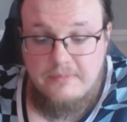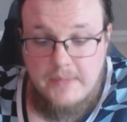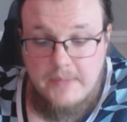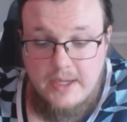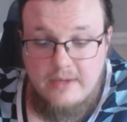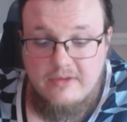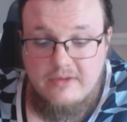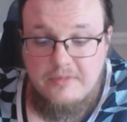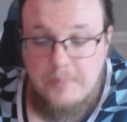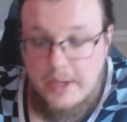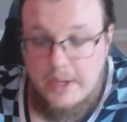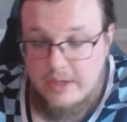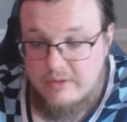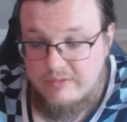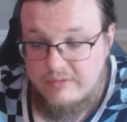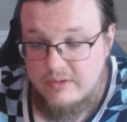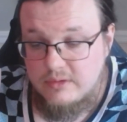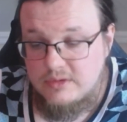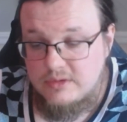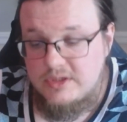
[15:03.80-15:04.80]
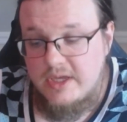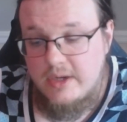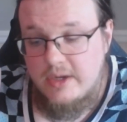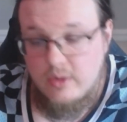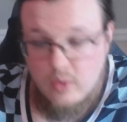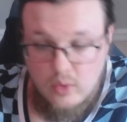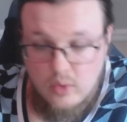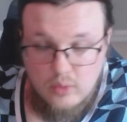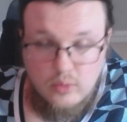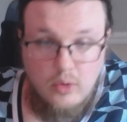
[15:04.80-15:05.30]
and Spider-Verse and a
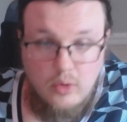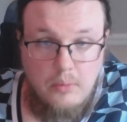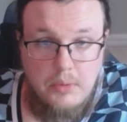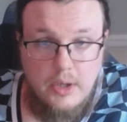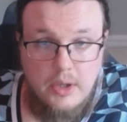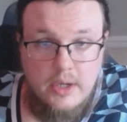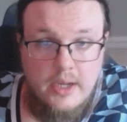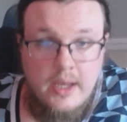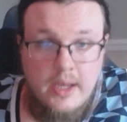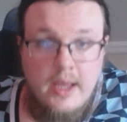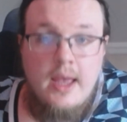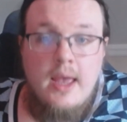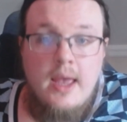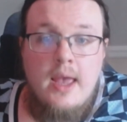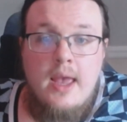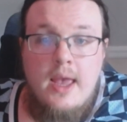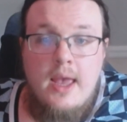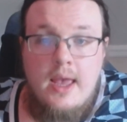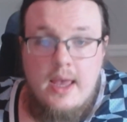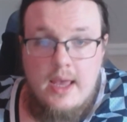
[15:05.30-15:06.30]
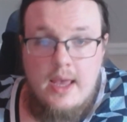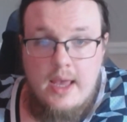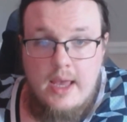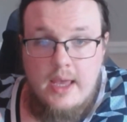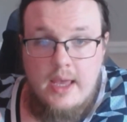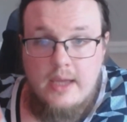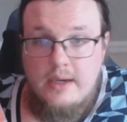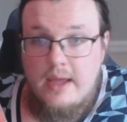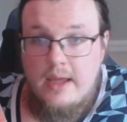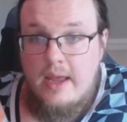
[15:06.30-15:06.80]
core rule book,
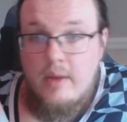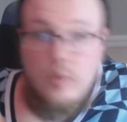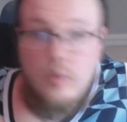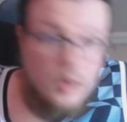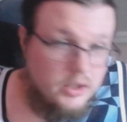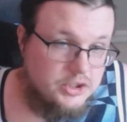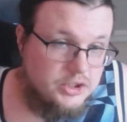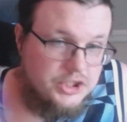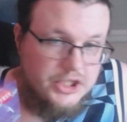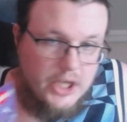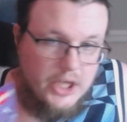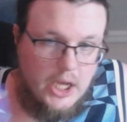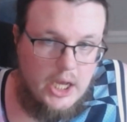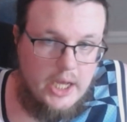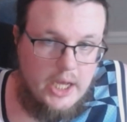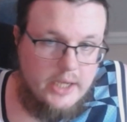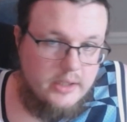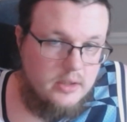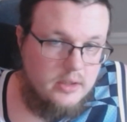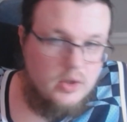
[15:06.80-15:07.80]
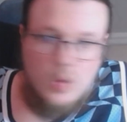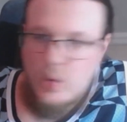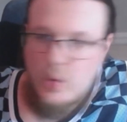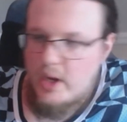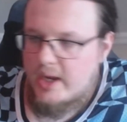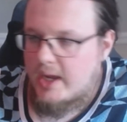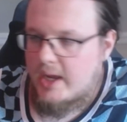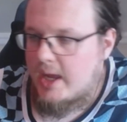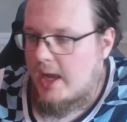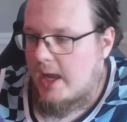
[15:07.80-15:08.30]
and a one-shot
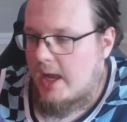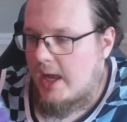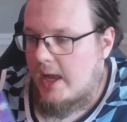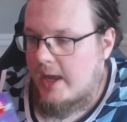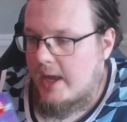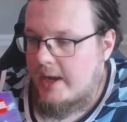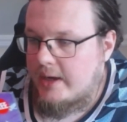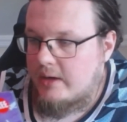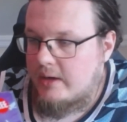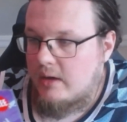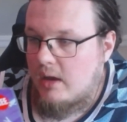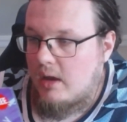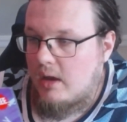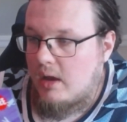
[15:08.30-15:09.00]
quick guide.